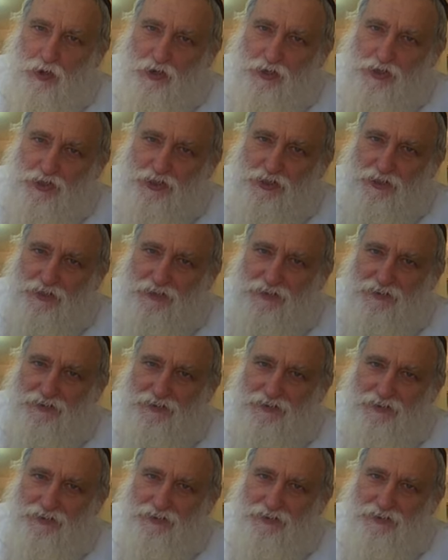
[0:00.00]
Moshe,
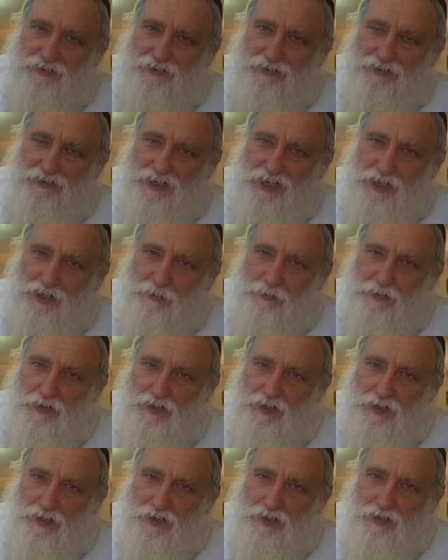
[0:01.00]
tell me,
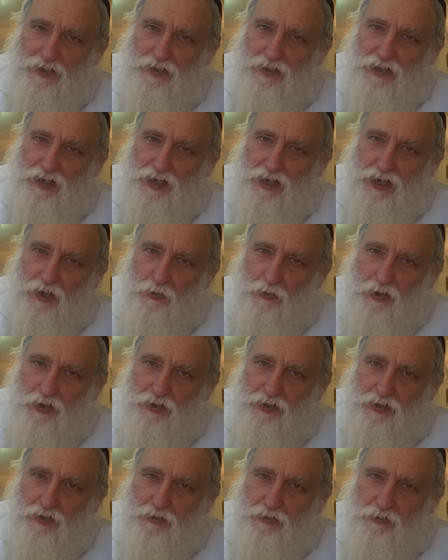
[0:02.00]
how
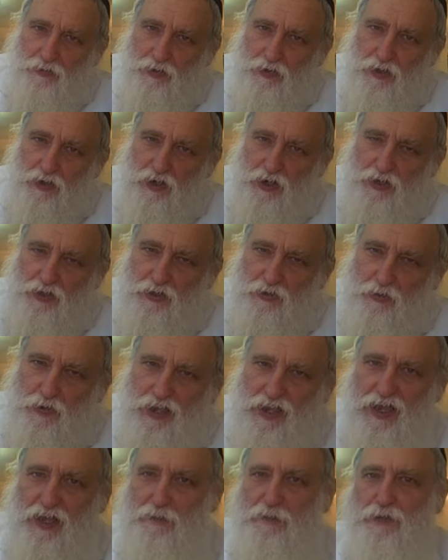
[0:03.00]
are you? Are you
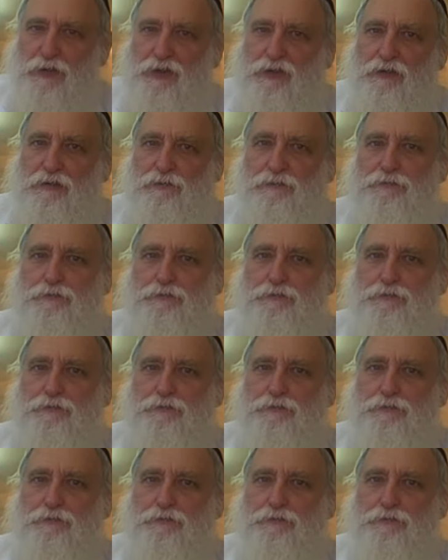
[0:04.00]
happy?